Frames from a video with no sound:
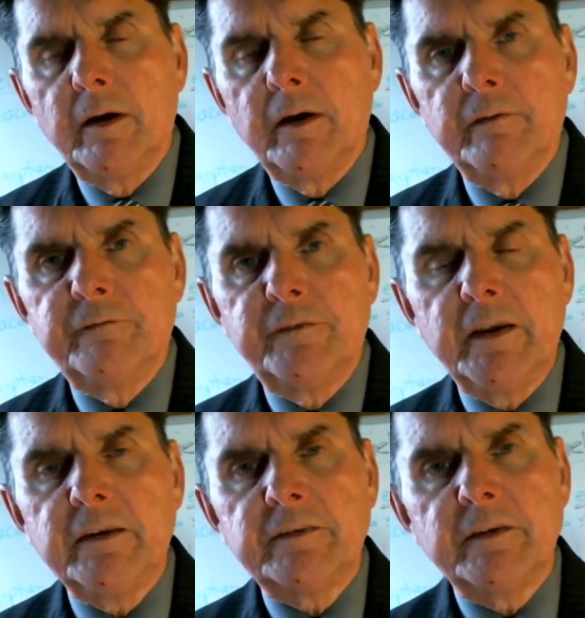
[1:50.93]

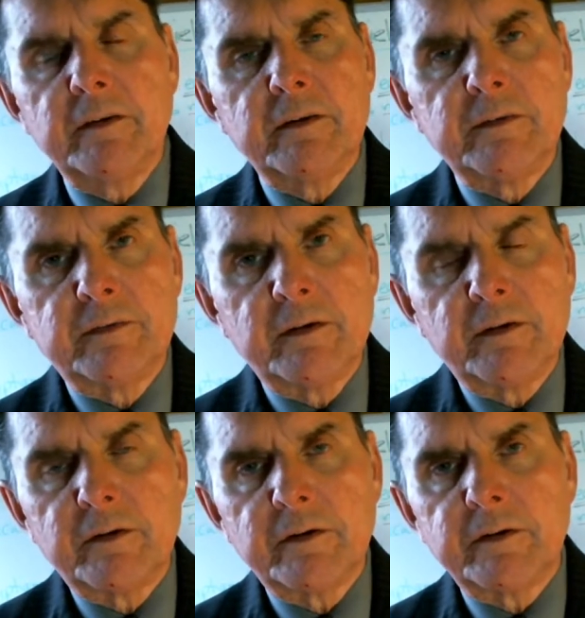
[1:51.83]
faces that
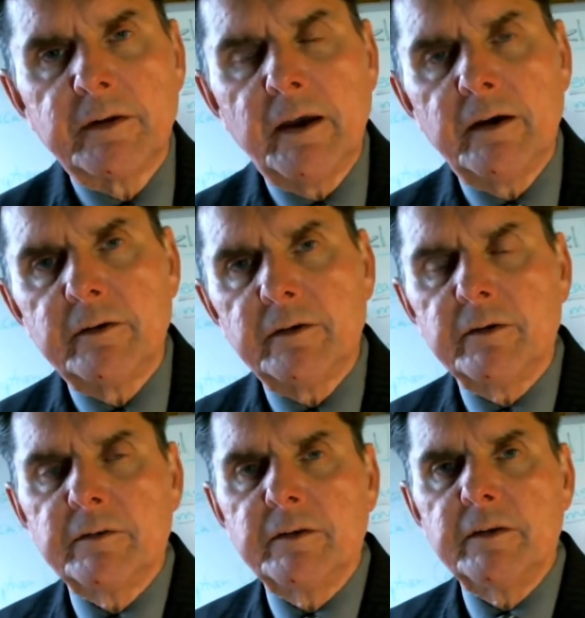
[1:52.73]
are
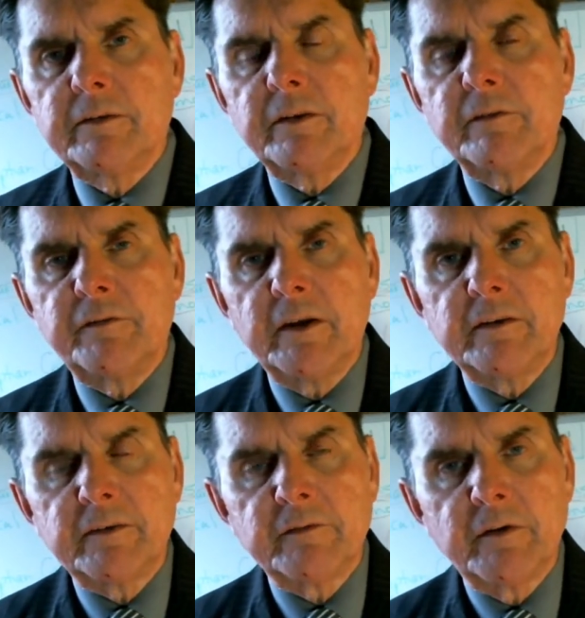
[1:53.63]
encountered, and these are the
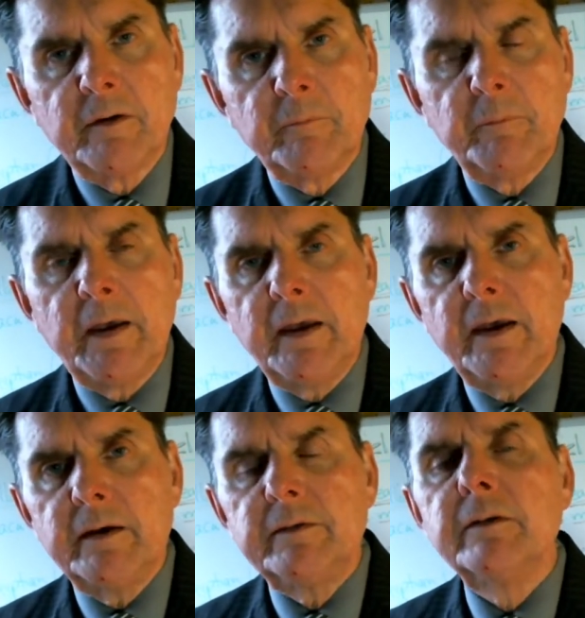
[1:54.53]
face of a
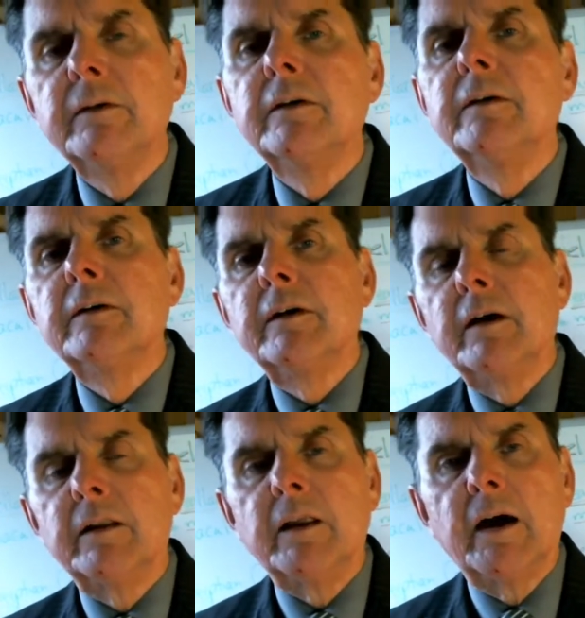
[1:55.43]
man,
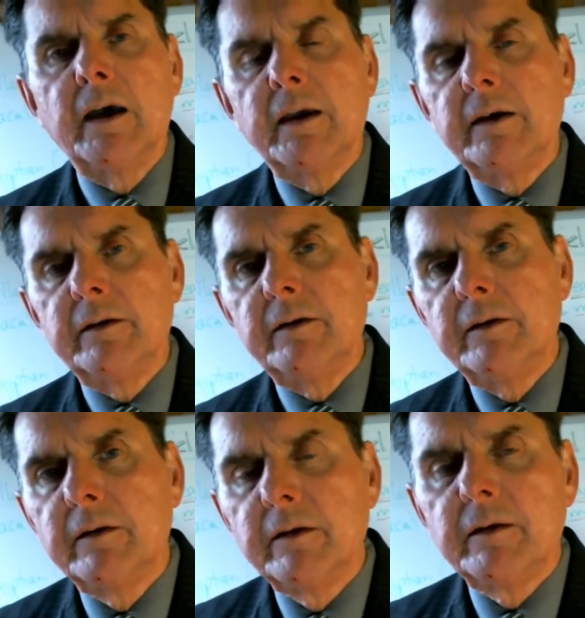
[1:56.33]
a lion,
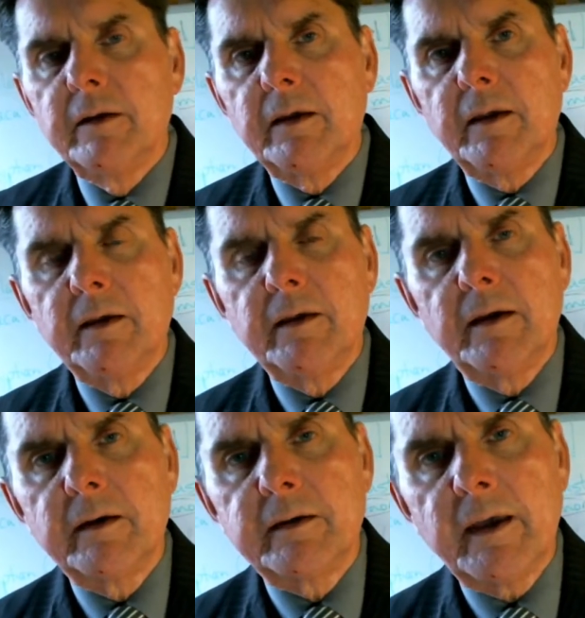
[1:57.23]

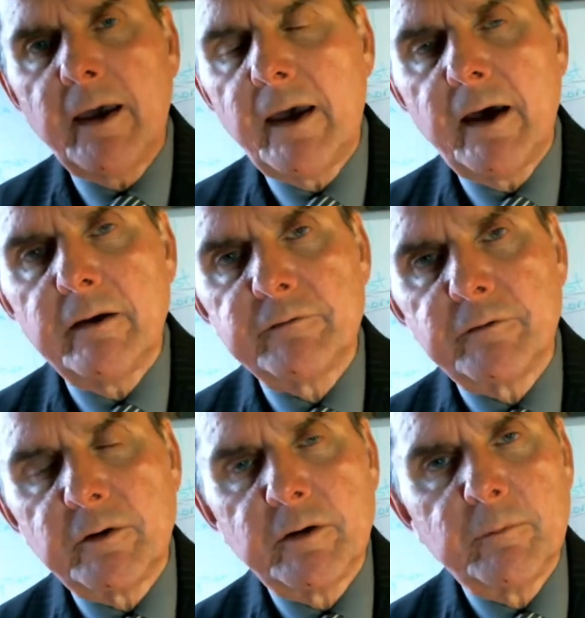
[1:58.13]
a calf,
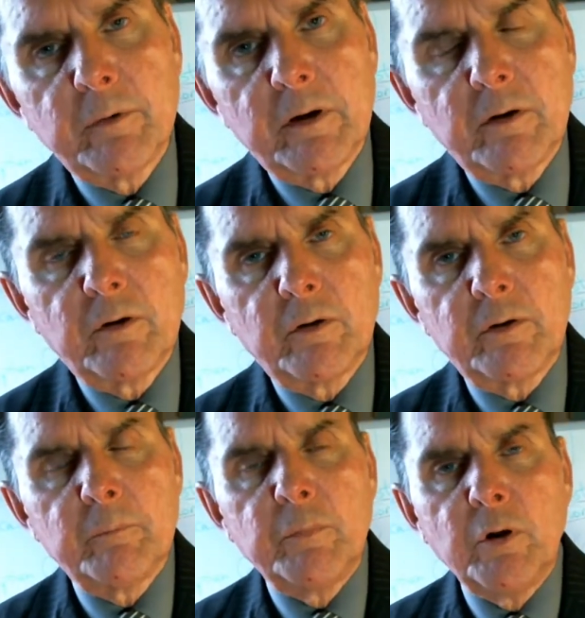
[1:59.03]
or
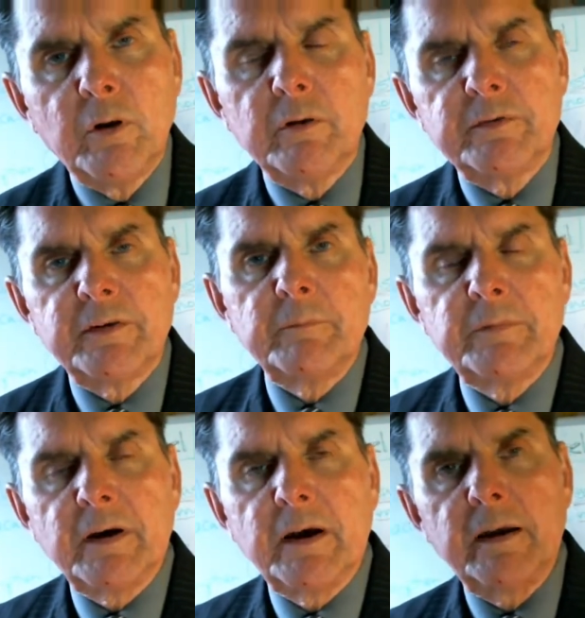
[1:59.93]
a bull
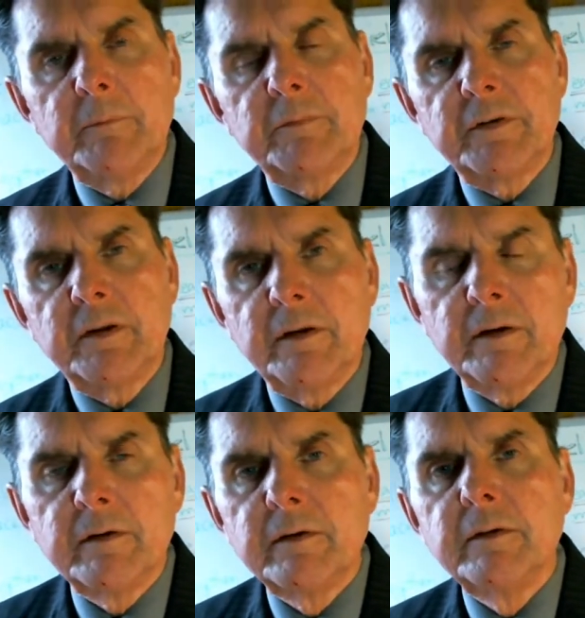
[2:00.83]
sometimes, and
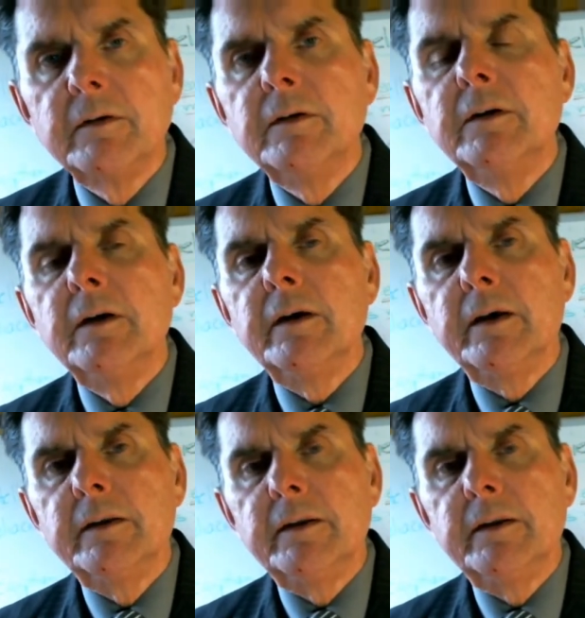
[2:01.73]
an